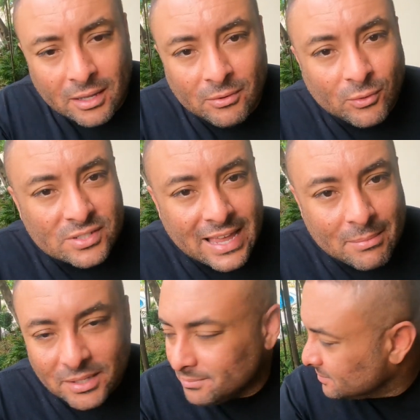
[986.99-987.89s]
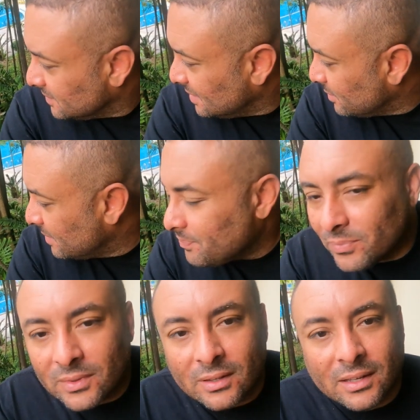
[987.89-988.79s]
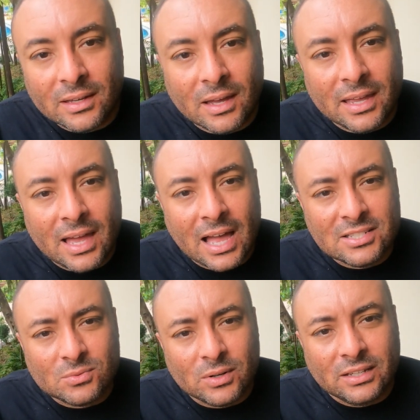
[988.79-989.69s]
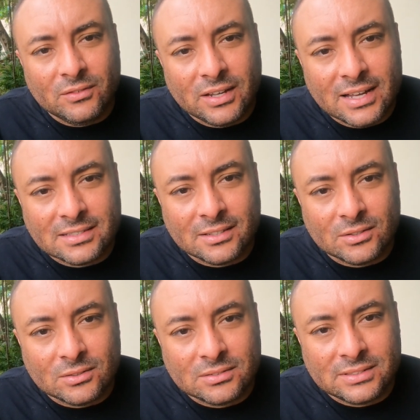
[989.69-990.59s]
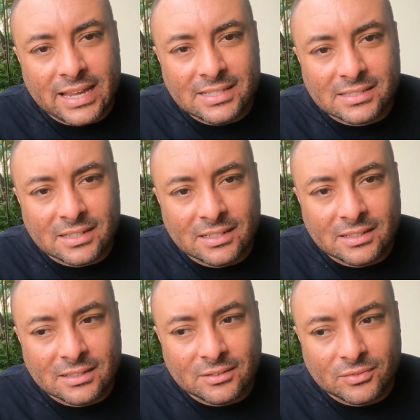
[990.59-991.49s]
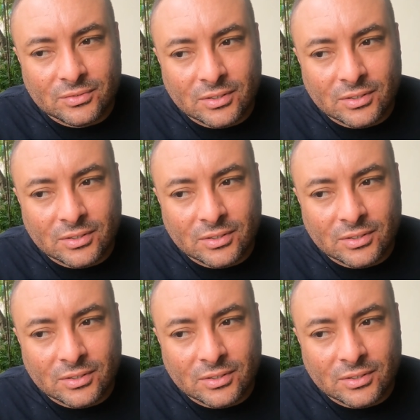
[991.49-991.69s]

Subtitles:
Force of habit. Anyway, I just want to give you guys a little taste of